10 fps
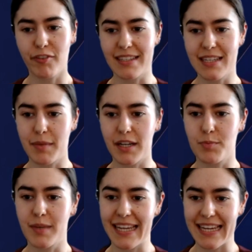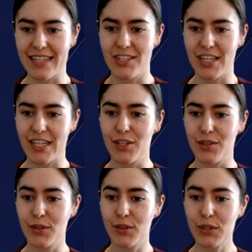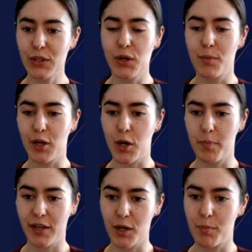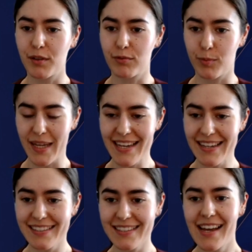for Asset Management ESG New York coming up in a couple of weeks.